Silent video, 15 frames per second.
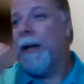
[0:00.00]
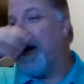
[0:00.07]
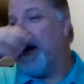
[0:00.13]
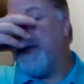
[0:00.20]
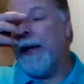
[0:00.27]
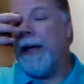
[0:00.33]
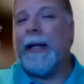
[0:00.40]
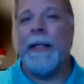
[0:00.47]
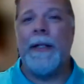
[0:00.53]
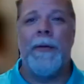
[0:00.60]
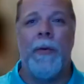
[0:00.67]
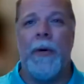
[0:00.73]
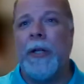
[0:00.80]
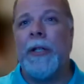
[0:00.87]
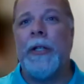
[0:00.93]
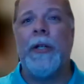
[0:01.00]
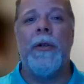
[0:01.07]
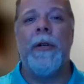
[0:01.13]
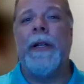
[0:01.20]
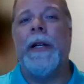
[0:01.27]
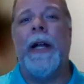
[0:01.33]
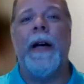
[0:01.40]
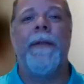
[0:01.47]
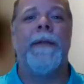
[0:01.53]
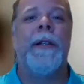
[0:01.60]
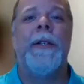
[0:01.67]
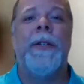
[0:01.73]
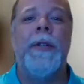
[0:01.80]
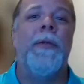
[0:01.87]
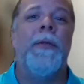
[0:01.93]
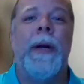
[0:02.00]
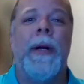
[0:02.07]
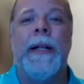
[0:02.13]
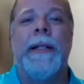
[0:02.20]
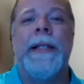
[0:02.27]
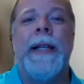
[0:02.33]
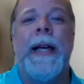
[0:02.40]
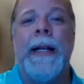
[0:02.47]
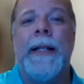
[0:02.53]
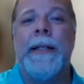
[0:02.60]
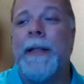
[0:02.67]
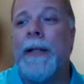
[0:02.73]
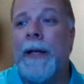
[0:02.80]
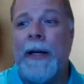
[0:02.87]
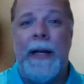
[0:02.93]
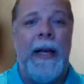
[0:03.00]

Uh, make his word good enough to do what it says.